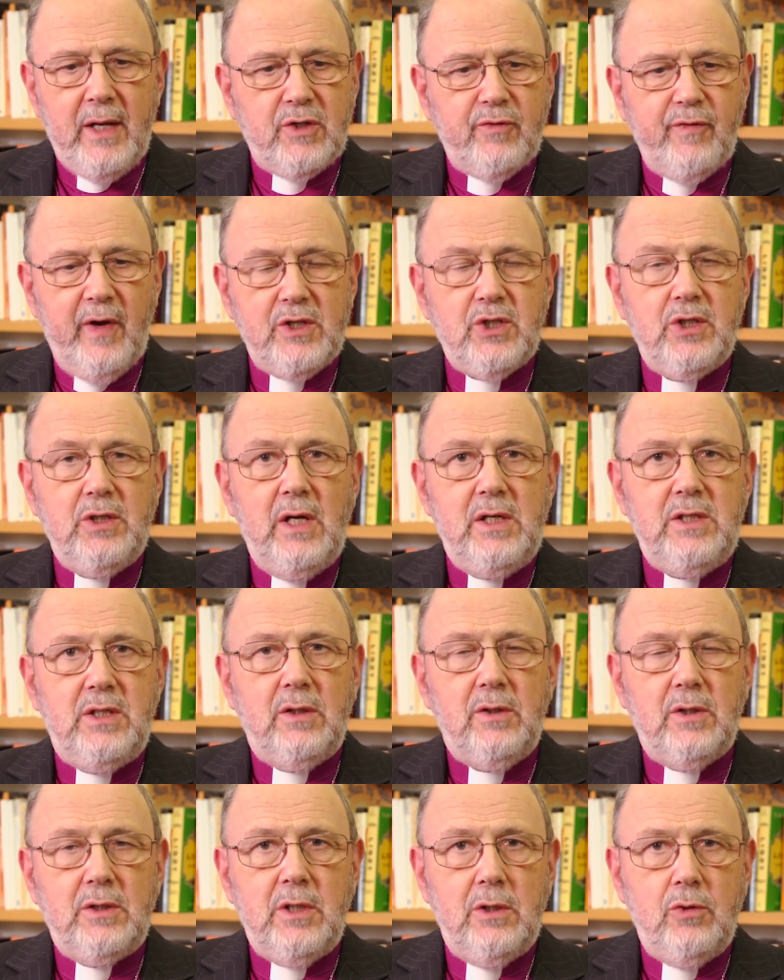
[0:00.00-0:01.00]
It's
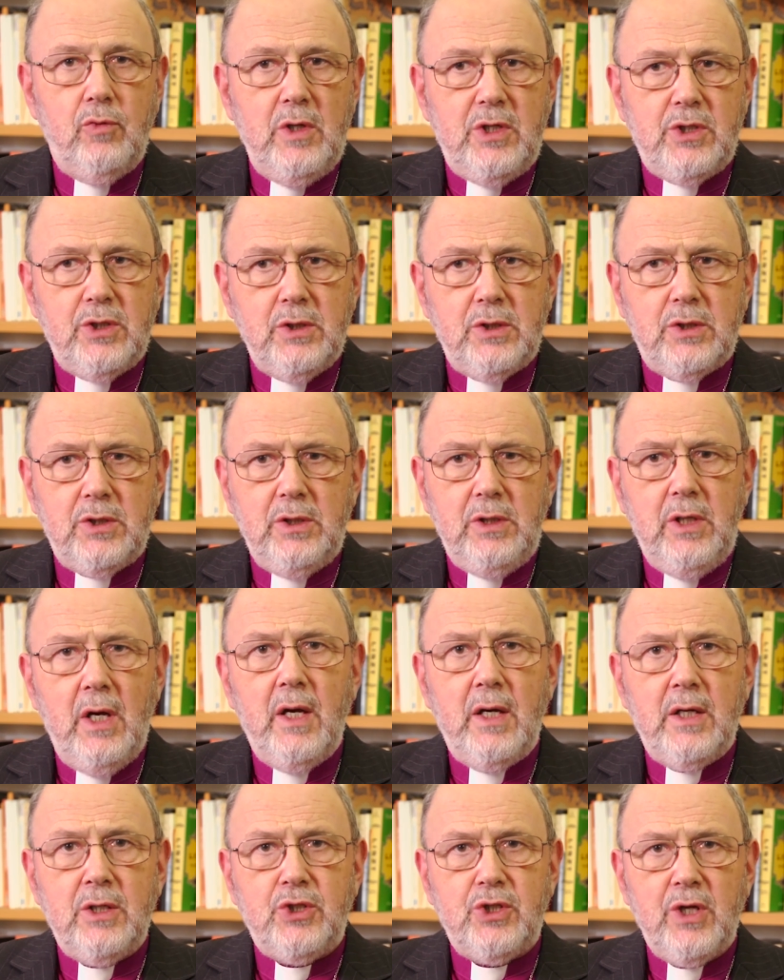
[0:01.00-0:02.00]
fascinating that in recent
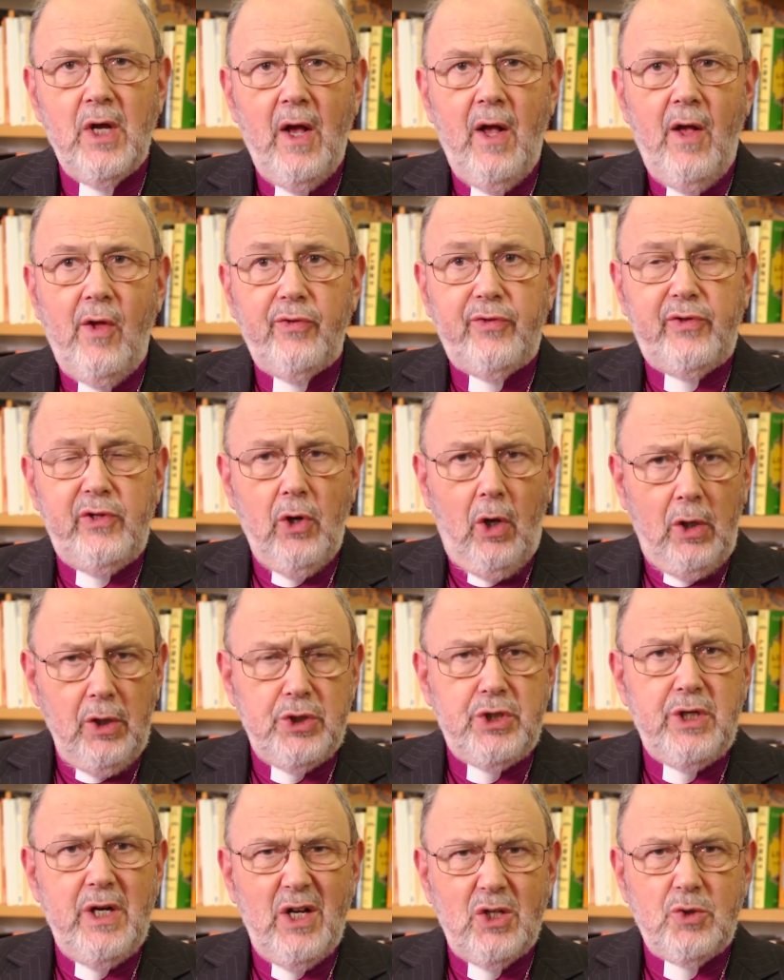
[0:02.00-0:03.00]
years,
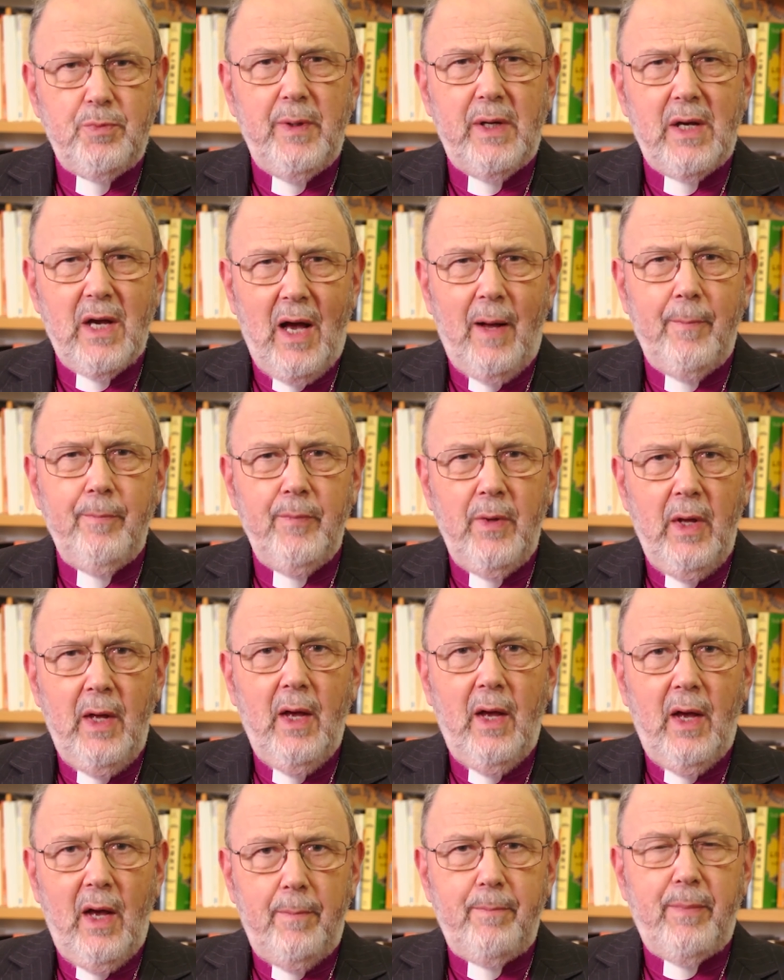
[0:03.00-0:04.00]
theology has become
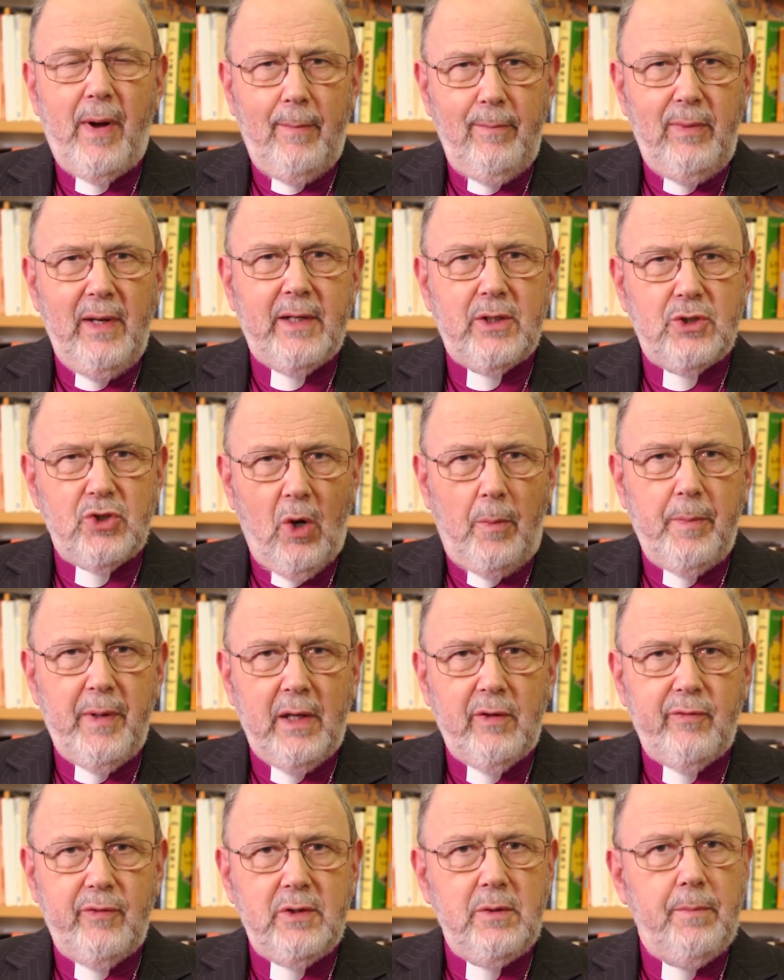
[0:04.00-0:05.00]
a public
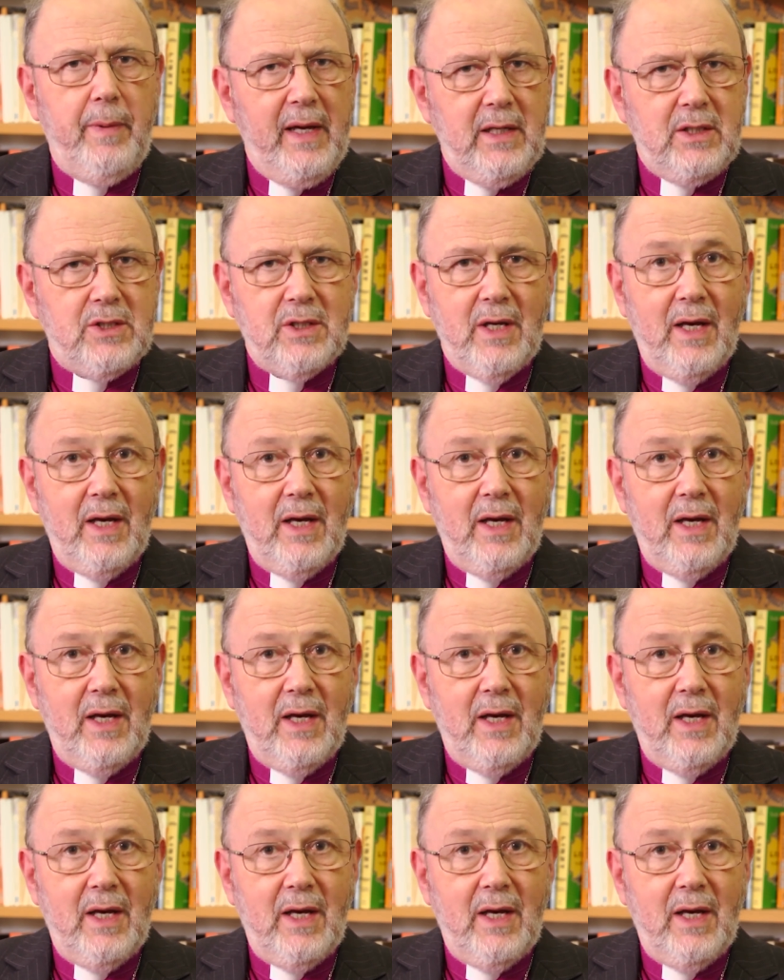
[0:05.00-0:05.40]
topic for debate